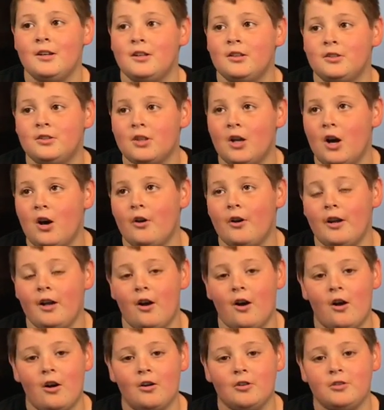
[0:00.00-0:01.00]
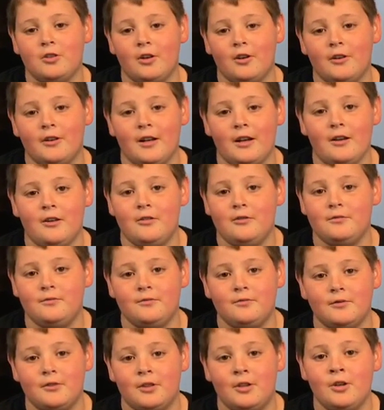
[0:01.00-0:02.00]
So it all turned out
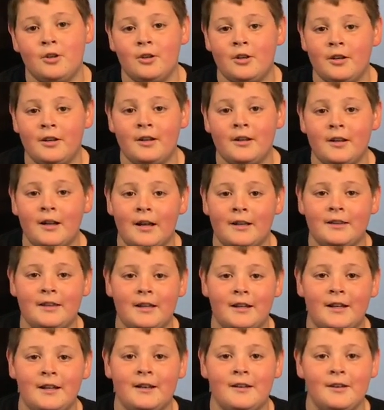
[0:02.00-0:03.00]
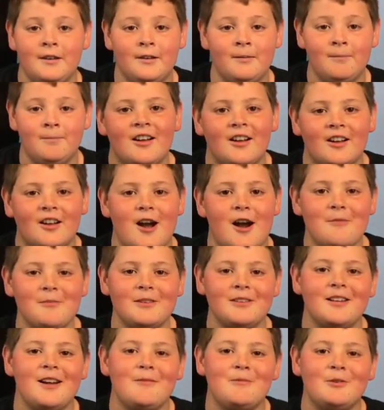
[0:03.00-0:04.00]
good at the end.
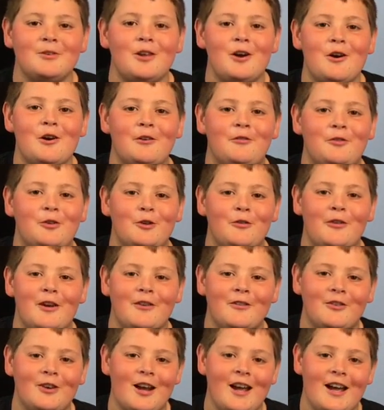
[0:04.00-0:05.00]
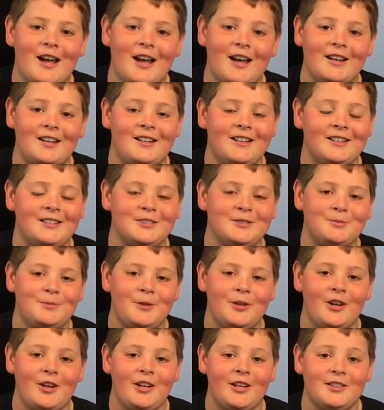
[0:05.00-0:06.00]
Comment down below if you've ever had an
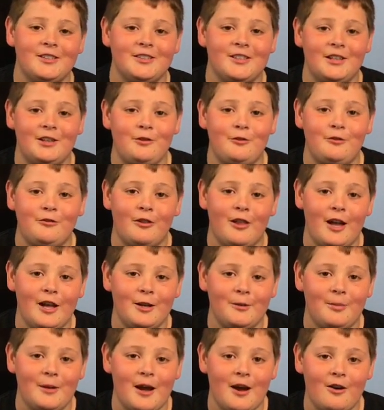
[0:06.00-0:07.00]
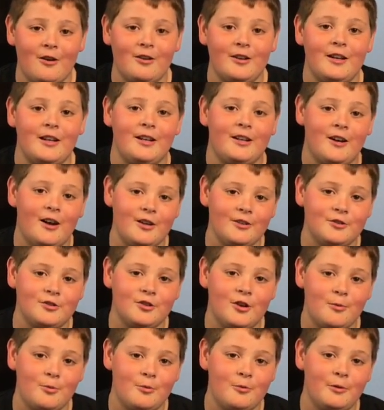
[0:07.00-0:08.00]
experience that you've lied about and got in
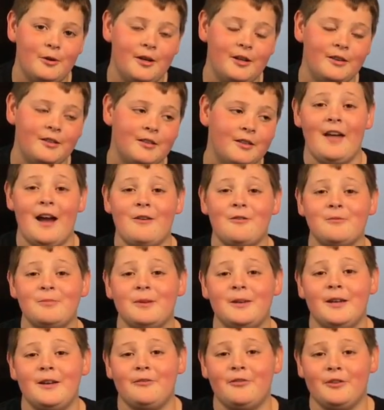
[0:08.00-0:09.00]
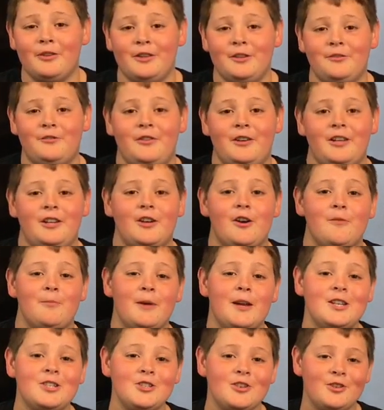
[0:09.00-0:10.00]
trouble with. That will be it for this video.
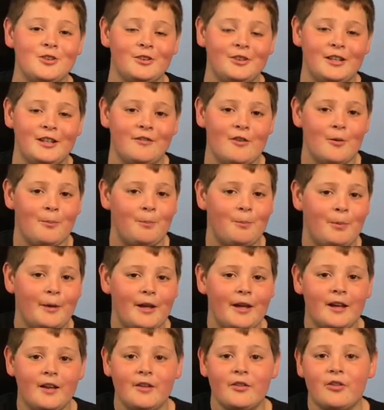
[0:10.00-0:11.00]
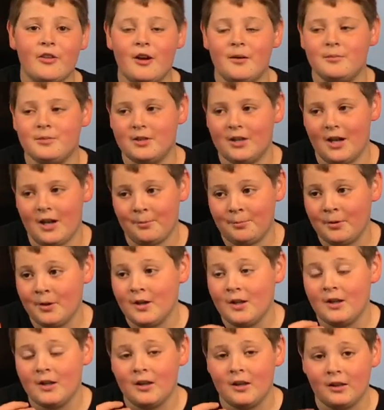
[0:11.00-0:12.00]
Make sure you leave a big thumbs up,
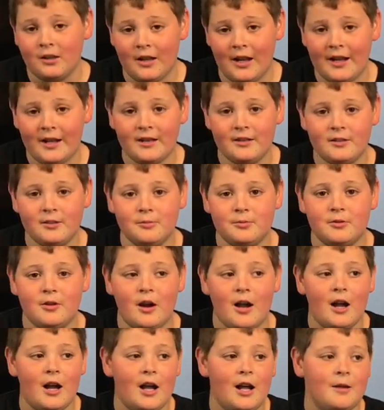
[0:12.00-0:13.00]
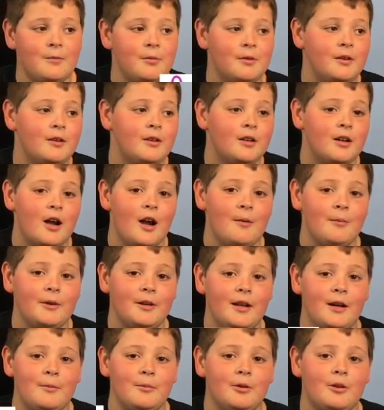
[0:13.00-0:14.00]
like and subscribe, comment
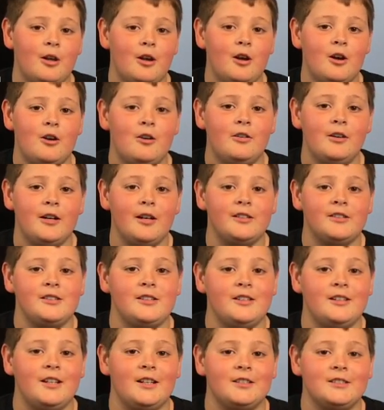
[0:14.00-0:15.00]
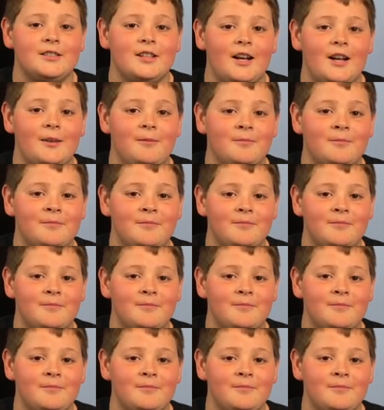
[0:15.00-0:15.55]
down below, and see you next time.